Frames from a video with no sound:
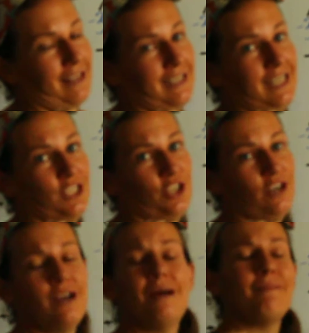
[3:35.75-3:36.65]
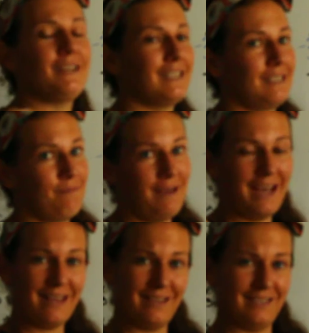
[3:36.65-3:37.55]
Teacher, because
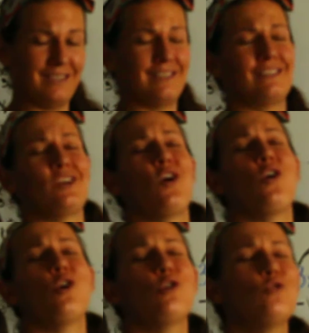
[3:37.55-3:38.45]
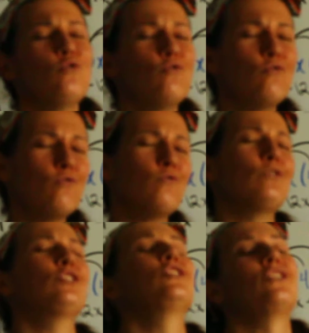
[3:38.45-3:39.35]
math is
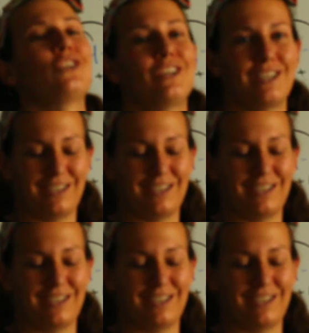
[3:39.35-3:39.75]
so good.